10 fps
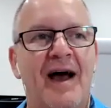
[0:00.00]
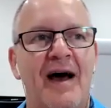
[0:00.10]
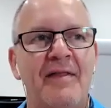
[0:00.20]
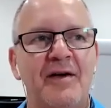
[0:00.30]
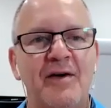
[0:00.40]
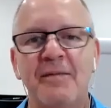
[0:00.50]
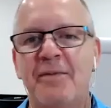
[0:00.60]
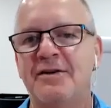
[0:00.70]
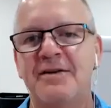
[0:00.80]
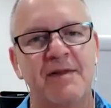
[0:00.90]
And then I can
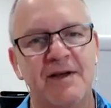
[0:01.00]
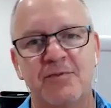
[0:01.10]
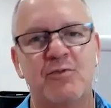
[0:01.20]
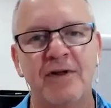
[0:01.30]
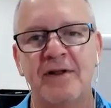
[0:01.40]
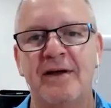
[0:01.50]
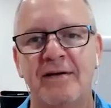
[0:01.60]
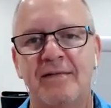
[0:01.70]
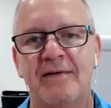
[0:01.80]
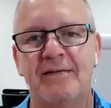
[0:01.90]
post something that's really,
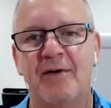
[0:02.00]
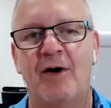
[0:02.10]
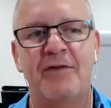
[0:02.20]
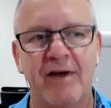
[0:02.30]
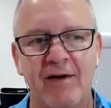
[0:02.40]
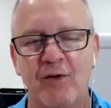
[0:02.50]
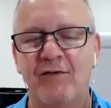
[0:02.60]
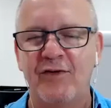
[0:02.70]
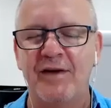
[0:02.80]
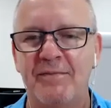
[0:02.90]
I think, good
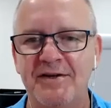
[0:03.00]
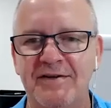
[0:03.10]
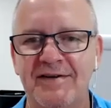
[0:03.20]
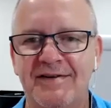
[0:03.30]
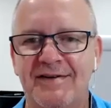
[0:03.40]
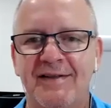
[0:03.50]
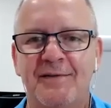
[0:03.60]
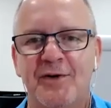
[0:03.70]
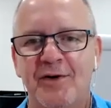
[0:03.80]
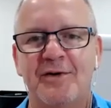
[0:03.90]
for your business in the
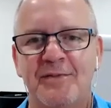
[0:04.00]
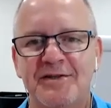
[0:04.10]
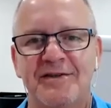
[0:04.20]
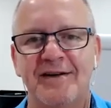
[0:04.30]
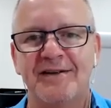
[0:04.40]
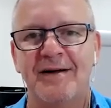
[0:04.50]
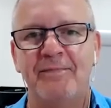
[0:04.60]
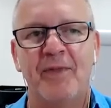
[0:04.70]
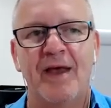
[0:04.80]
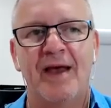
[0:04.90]
Podiatry Business Owners Club.
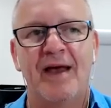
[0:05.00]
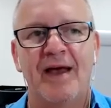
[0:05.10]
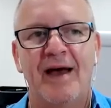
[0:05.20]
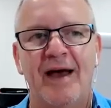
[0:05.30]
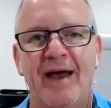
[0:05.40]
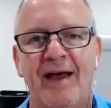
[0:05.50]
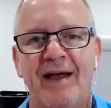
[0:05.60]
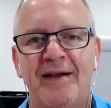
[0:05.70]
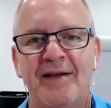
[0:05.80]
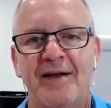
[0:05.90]

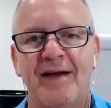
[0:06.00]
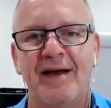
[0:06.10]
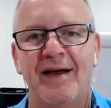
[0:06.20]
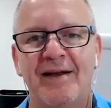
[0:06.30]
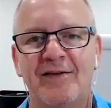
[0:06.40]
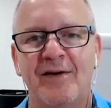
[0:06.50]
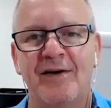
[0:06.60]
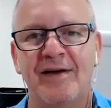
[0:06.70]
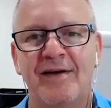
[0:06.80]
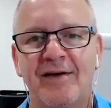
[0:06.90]
And it's
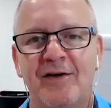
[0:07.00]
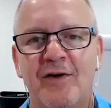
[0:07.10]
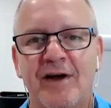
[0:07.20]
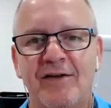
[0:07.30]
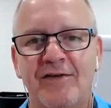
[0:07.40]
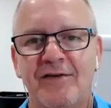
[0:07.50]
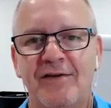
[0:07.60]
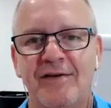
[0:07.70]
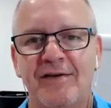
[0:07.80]
like crickets.